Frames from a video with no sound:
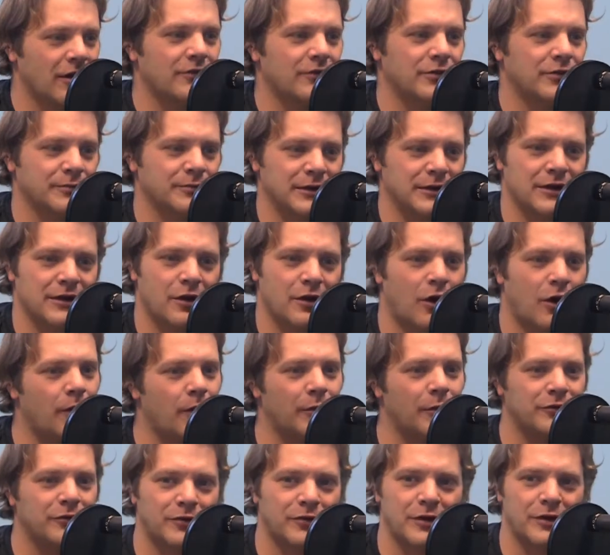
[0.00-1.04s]
of them,
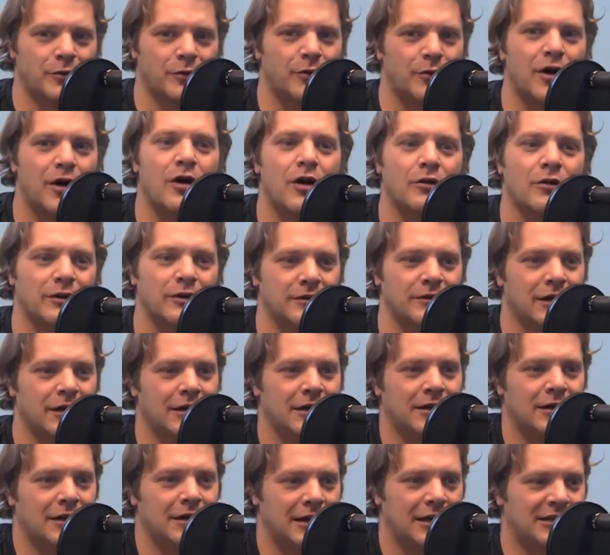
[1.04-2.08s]
almost in a row, and
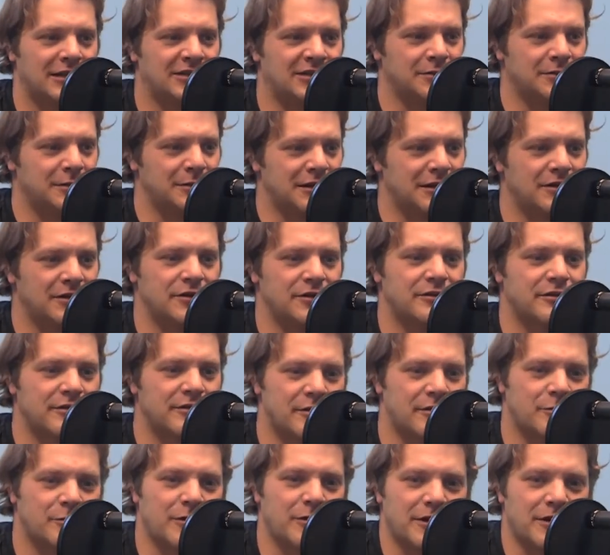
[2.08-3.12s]
it took me to the
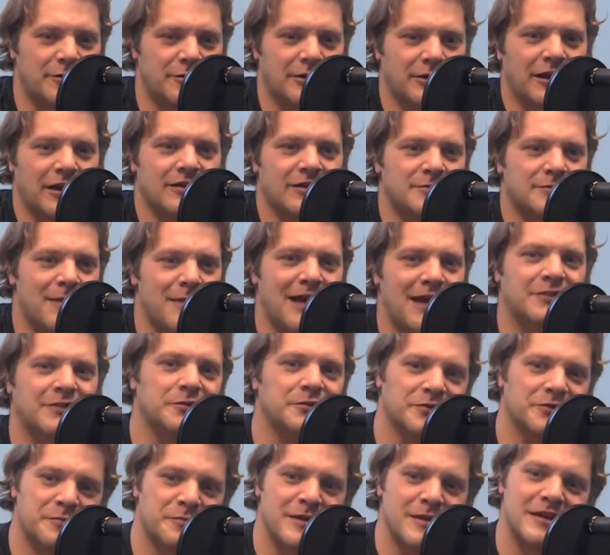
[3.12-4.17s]
third one to realize Max
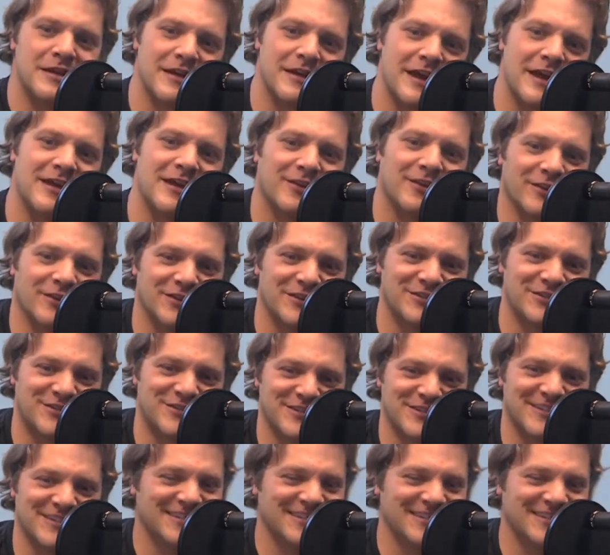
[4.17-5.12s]
was speaking English.